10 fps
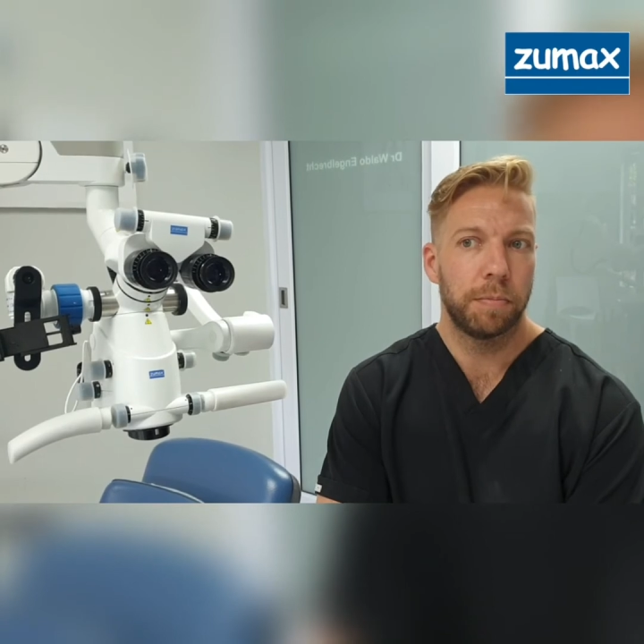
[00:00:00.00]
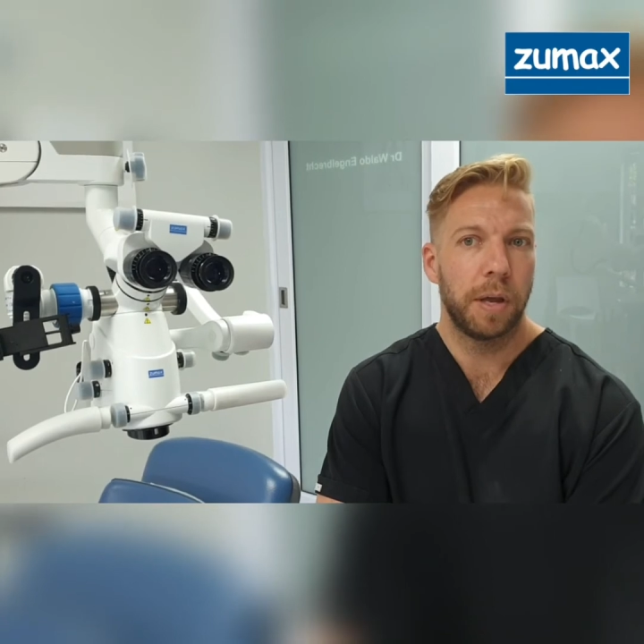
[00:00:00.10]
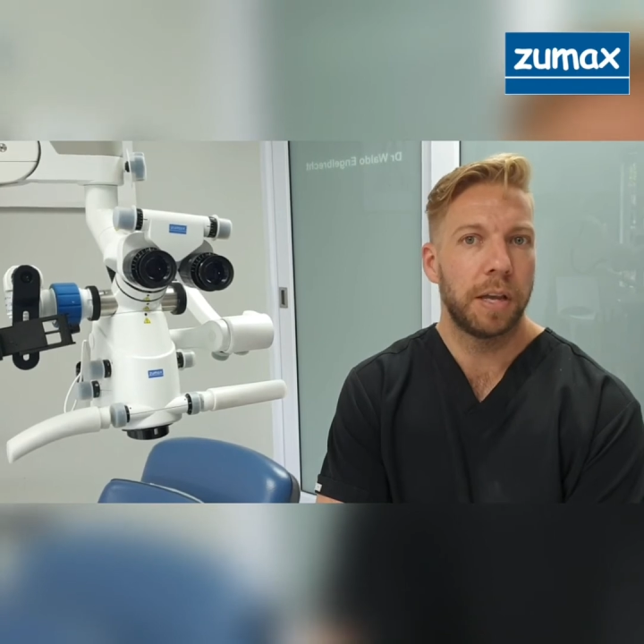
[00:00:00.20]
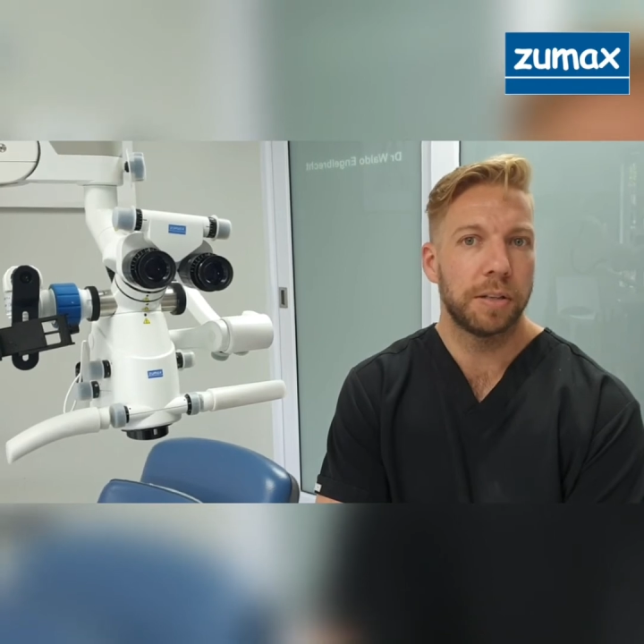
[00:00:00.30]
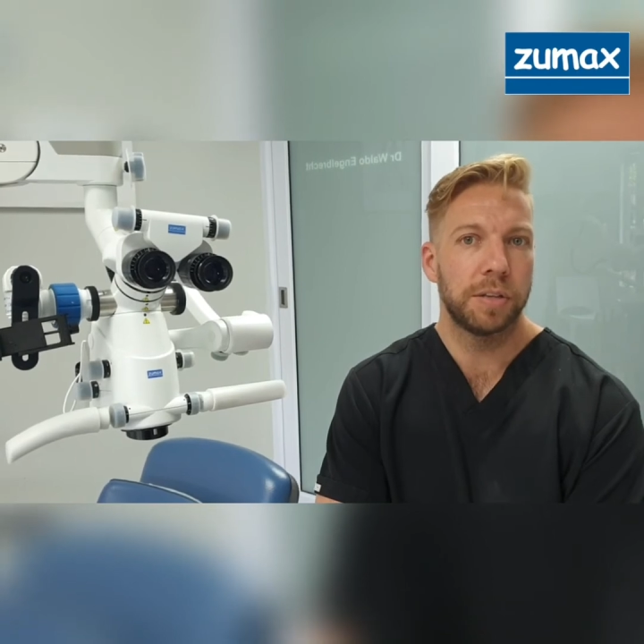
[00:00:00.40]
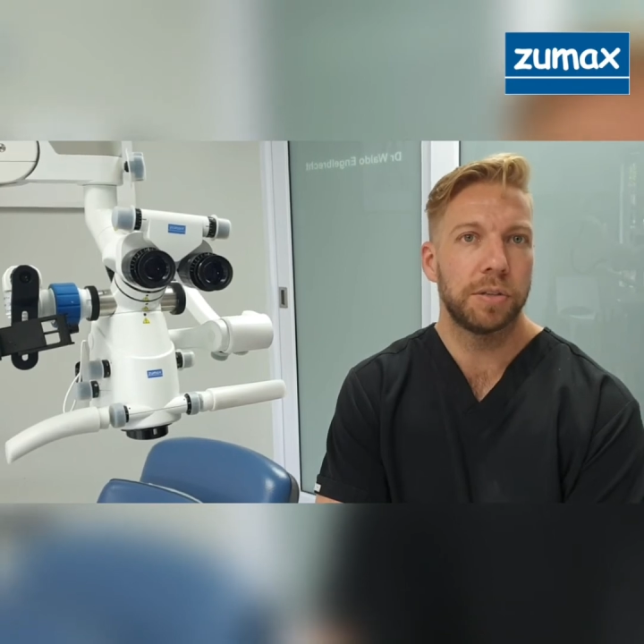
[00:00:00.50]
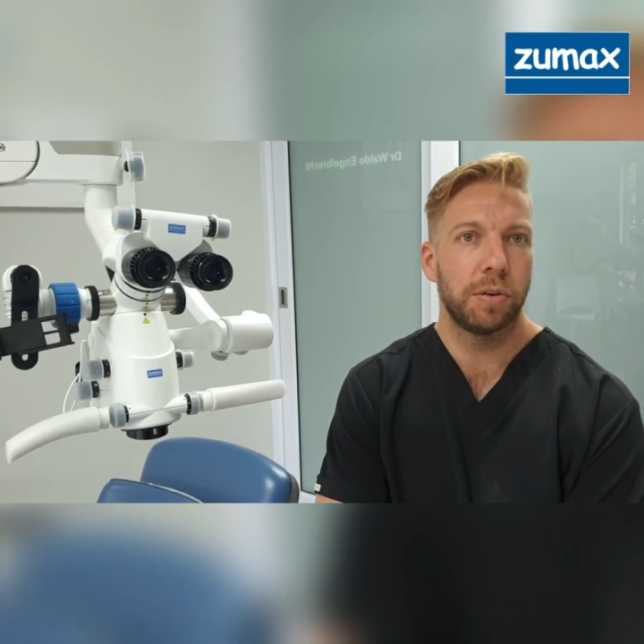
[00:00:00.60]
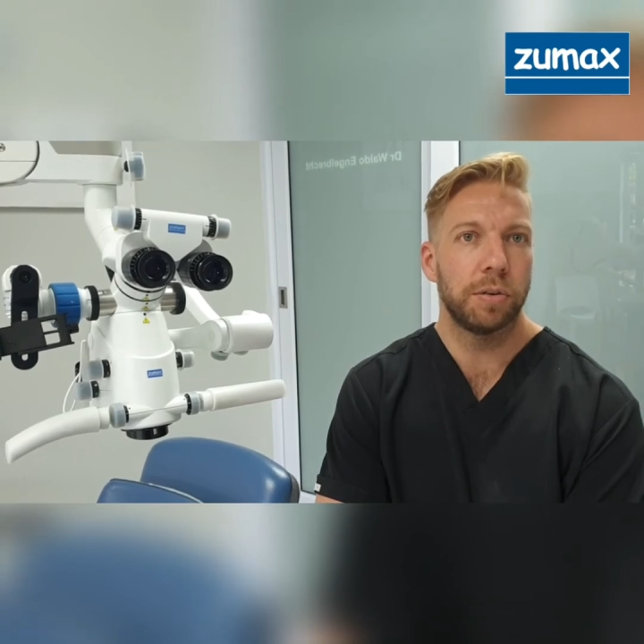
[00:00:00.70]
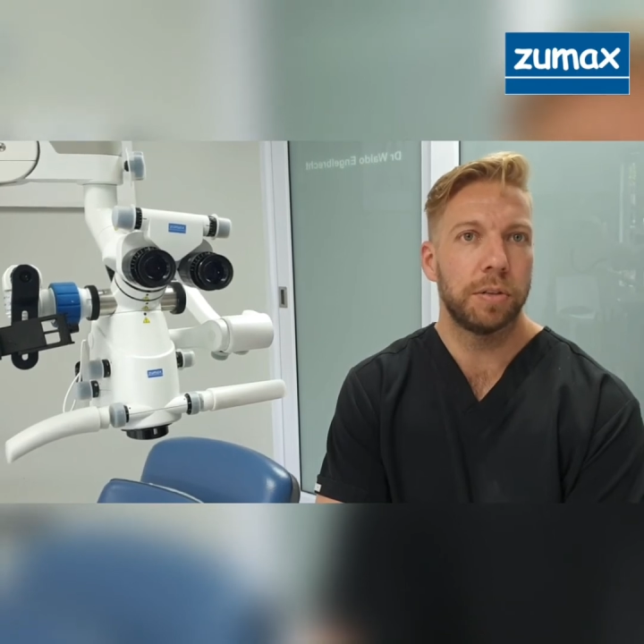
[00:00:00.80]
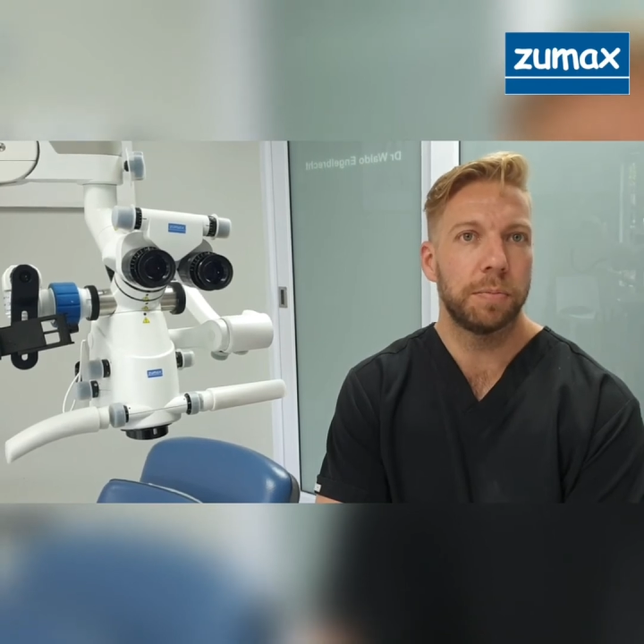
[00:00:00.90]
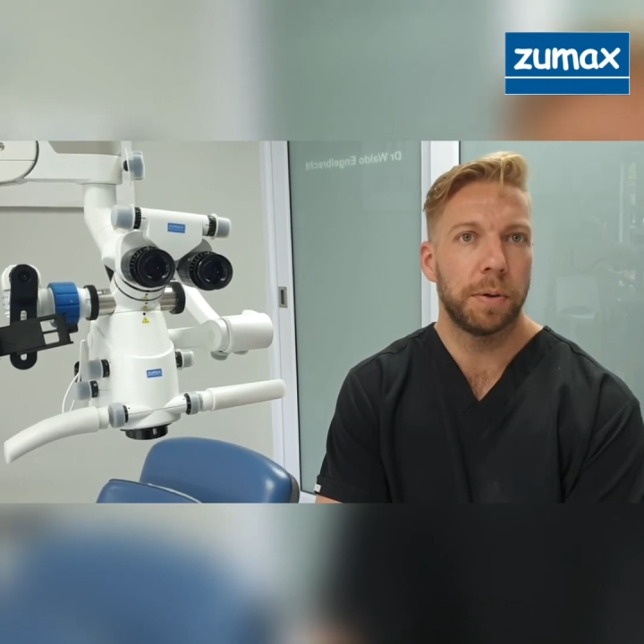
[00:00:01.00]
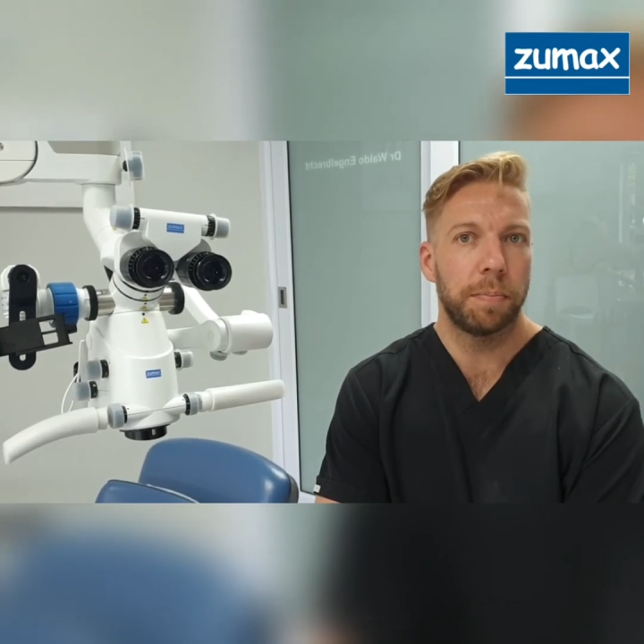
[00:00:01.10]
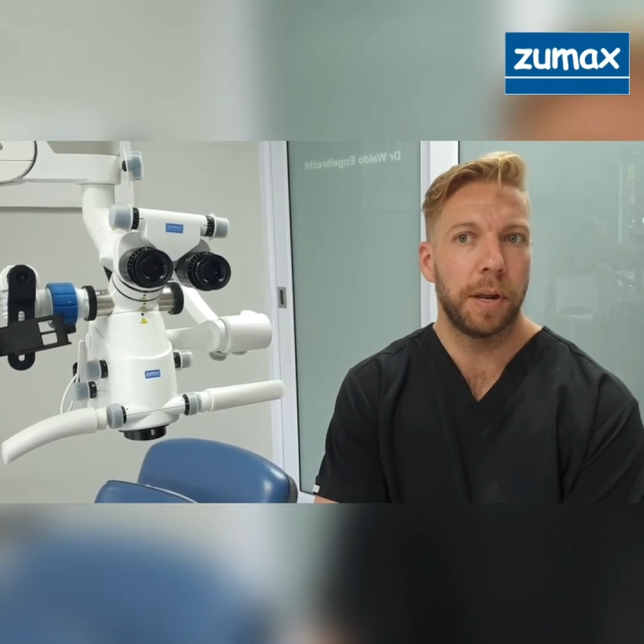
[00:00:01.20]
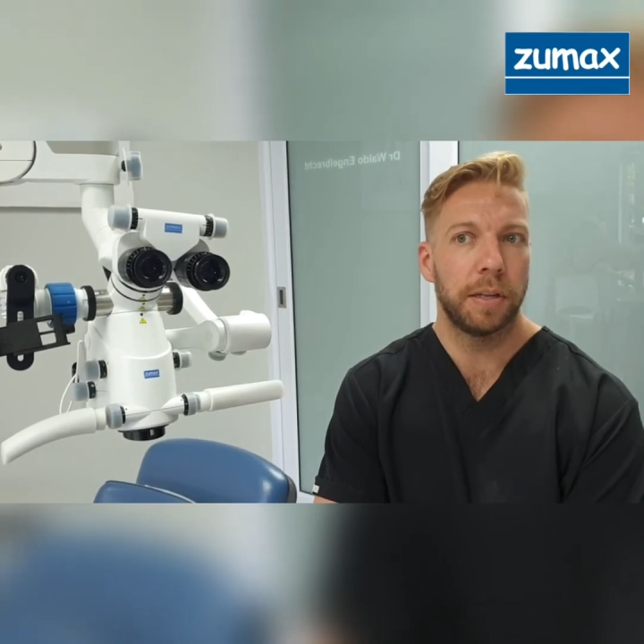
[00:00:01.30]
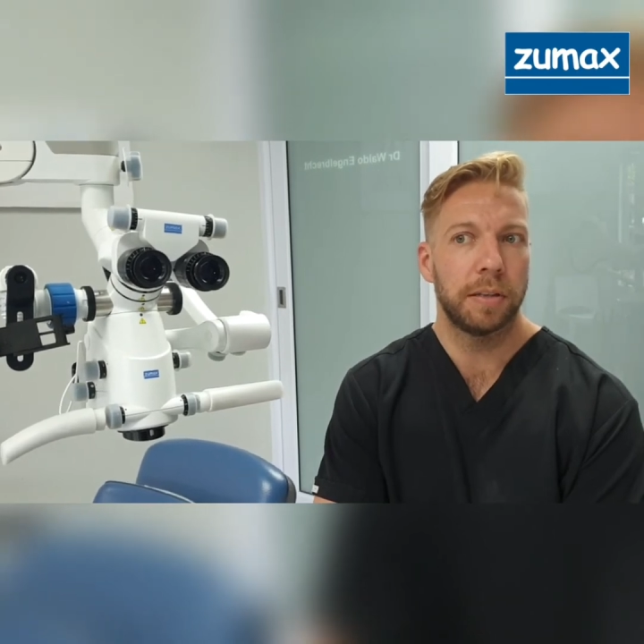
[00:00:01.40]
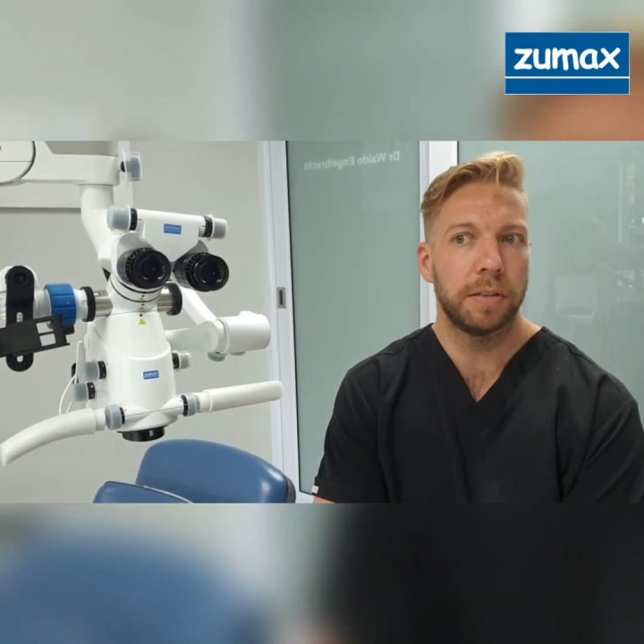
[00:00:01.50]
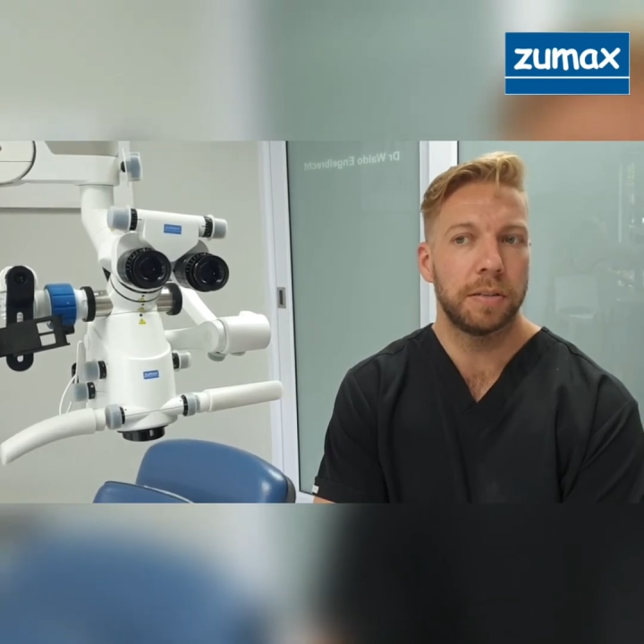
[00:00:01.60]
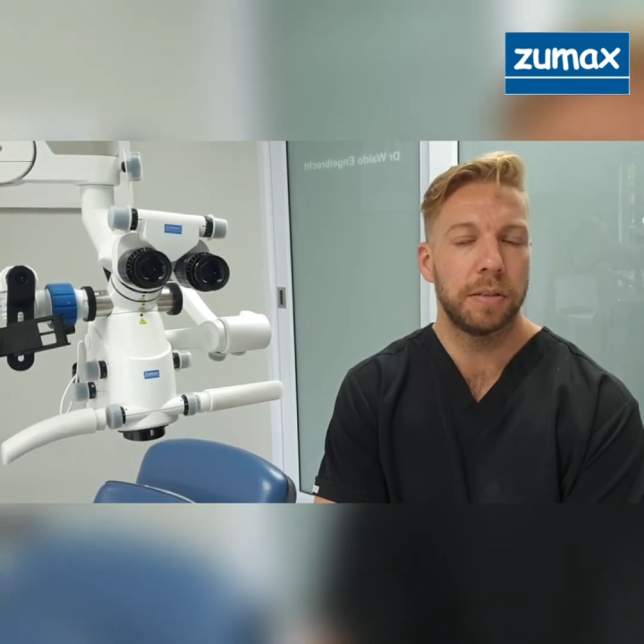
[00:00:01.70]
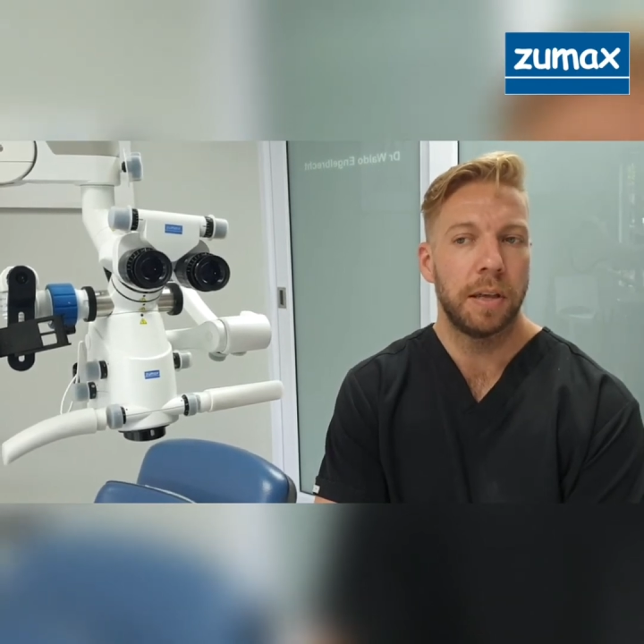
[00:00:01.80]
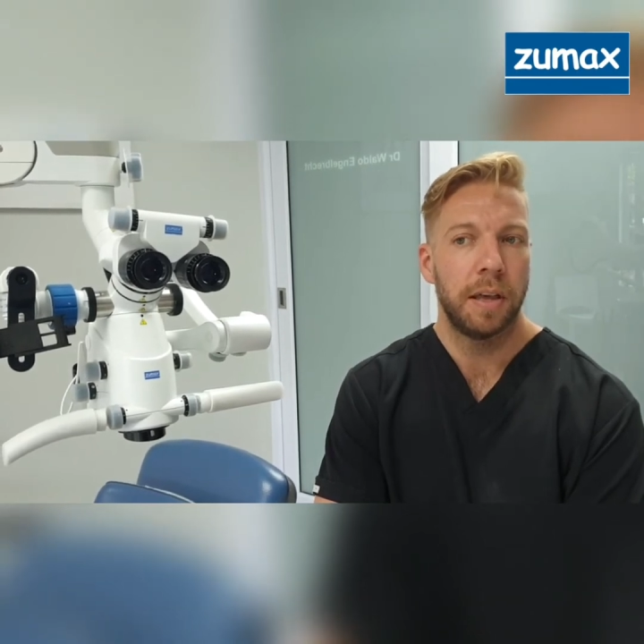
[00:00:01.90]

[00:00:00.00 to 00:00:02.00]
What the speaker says: as I started my practice.